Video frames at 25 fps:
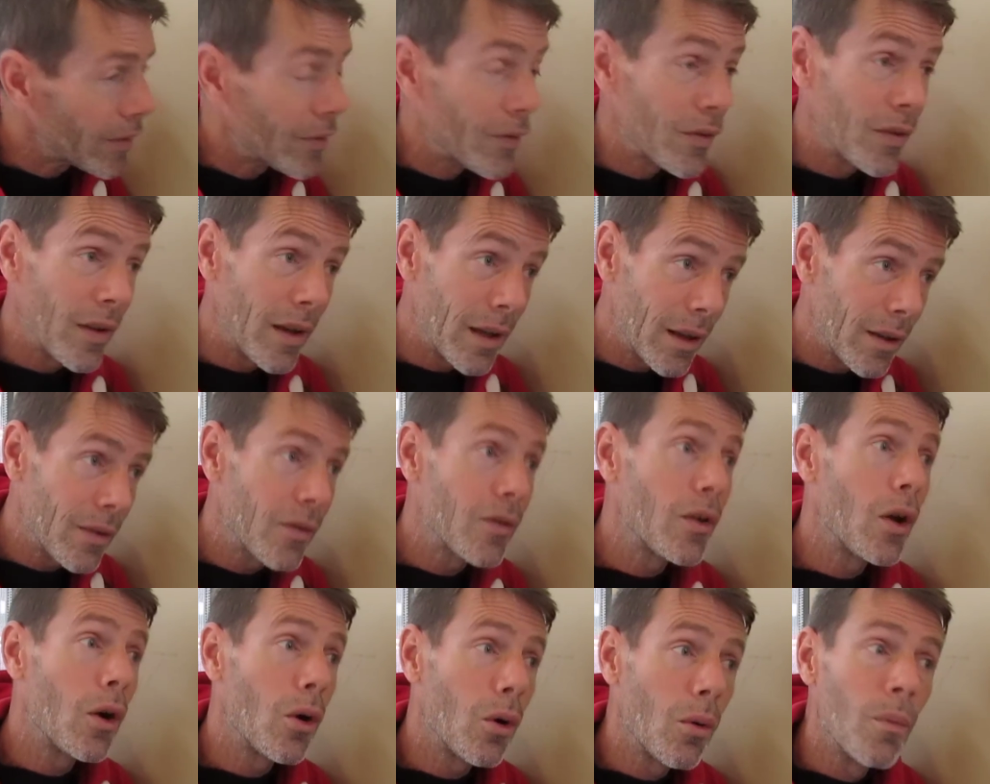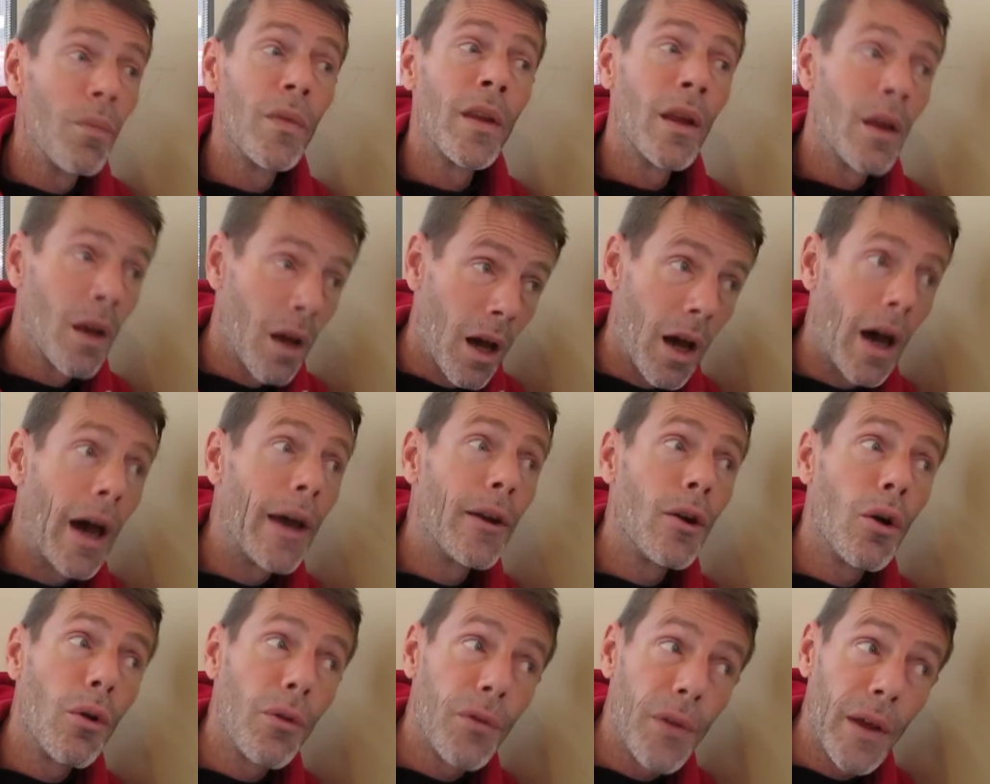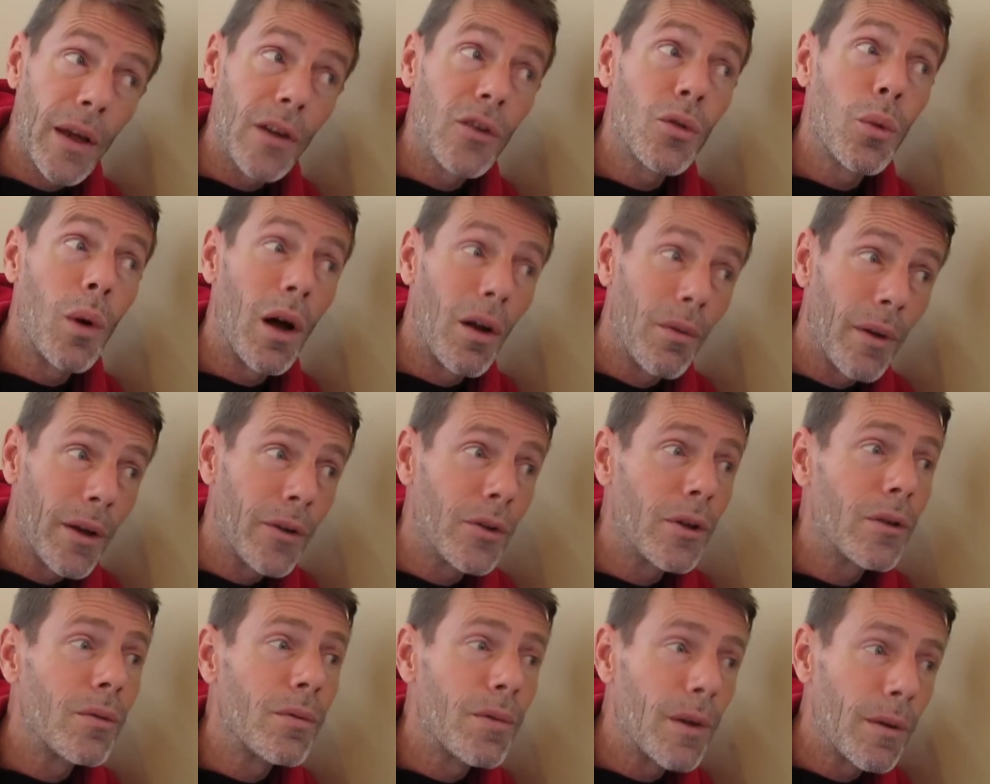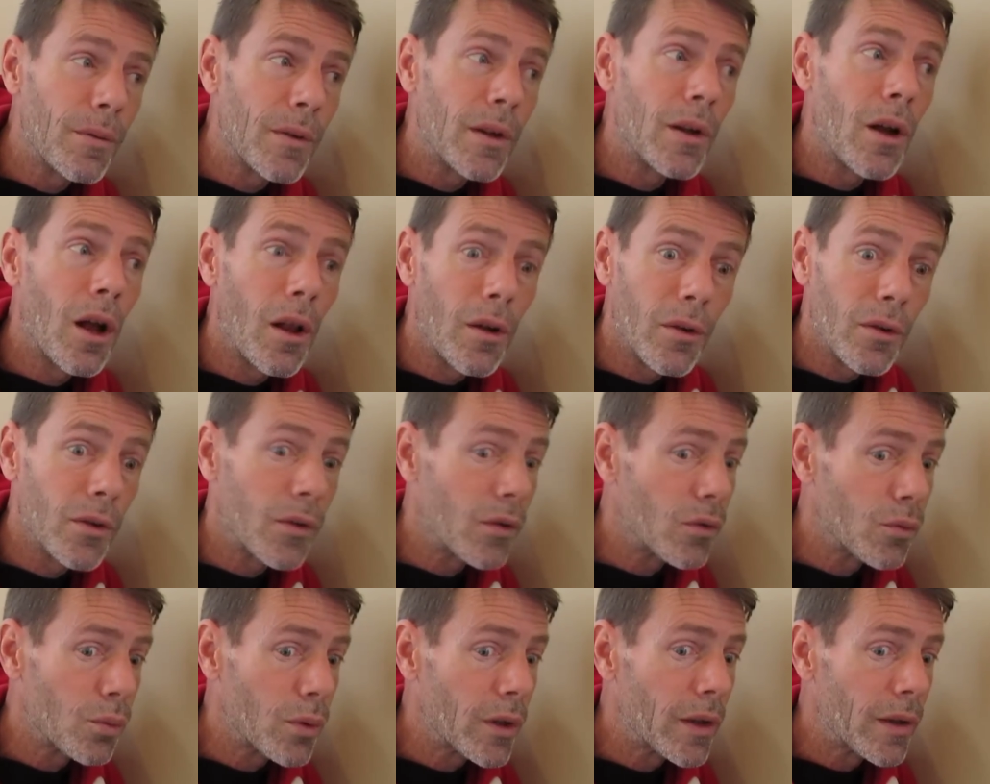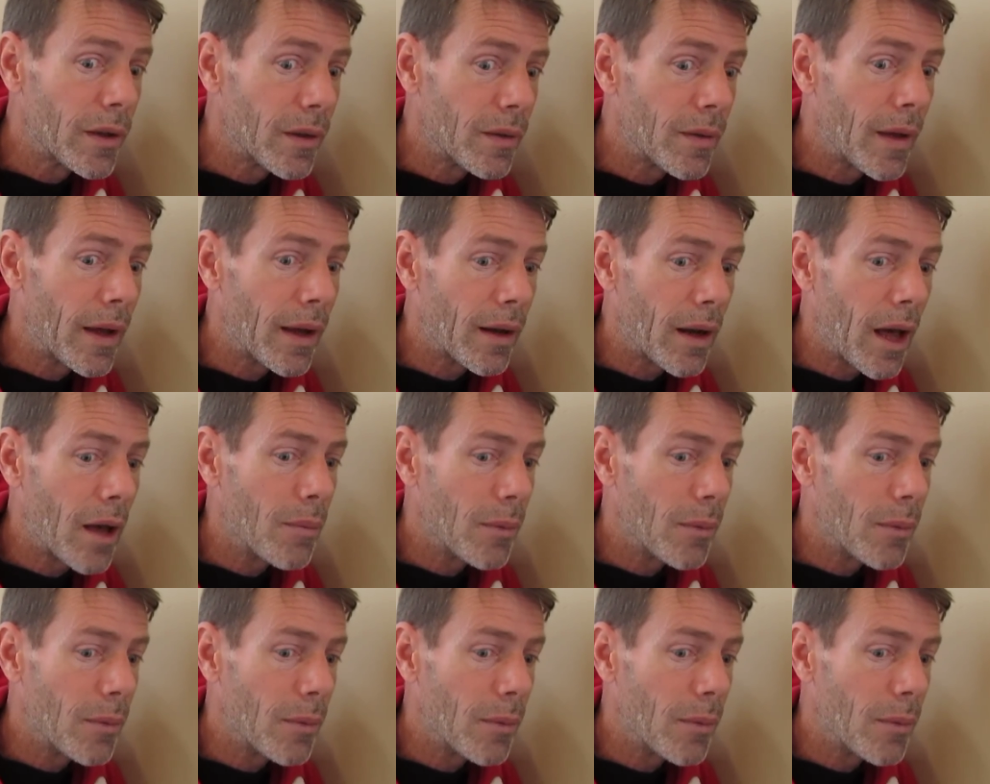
See, so I don't think $1,250 is really that.